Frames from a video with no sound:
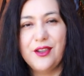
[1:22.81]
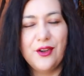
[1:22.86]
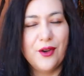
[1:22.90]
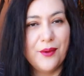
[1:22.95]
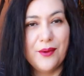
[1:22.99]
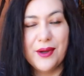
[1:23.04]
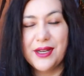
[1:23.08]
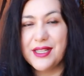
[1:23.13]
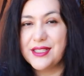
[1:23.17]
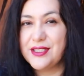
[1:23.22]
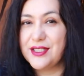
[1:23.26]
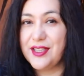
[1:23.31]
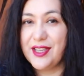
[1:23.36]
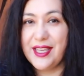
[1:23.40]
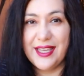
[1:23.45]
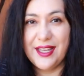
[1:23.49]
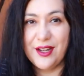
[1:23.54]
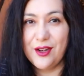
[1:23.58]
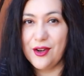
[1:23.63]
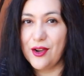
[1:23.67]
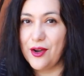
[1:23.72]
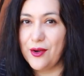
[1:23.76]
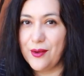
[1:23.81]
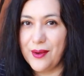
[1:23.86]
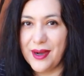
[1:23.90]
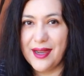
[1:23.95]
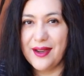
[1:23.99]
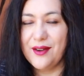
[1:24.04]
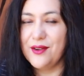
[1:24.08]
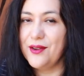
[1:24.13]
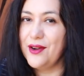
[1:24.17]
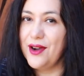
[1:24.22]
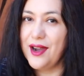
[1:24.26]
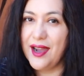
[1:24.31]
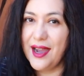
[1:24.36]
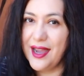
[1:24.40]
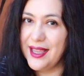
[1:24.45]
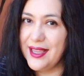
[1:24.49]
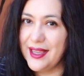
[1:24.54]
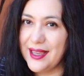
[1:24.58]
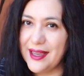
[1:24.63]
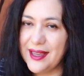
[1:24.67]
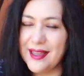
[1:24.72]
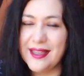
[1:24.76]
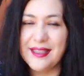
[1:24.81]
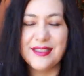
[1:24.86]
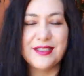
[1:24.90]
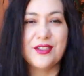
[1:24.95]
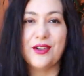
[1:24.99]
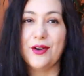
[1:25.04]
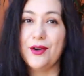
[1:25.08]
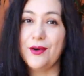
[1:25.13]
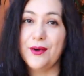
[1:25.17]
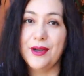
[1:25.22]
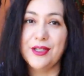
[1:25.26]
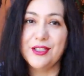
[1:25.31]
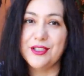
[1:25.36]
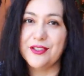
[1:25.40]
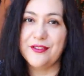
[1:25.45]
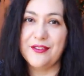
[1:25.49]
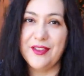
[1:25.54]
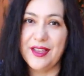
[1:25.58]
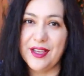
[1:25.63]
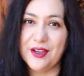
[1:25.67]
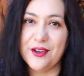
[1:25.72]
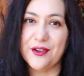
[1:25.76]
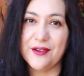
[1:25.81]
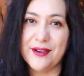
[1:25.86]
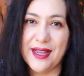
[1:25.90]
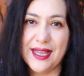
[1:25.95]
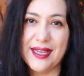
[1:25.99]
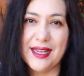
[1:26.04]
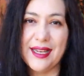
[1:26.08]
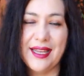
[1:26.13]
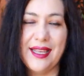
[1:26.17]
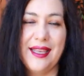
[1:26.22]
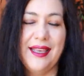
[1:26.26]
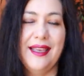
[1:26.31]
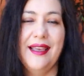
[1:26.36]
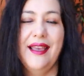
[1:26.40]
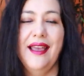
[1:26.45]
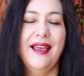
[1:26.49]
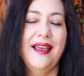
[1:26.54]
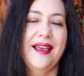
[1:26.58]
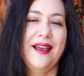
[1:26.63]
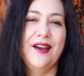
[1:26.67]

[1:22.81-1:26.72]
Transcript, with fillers: You don't want it to hit lower or higher. It's not going to fit correctly.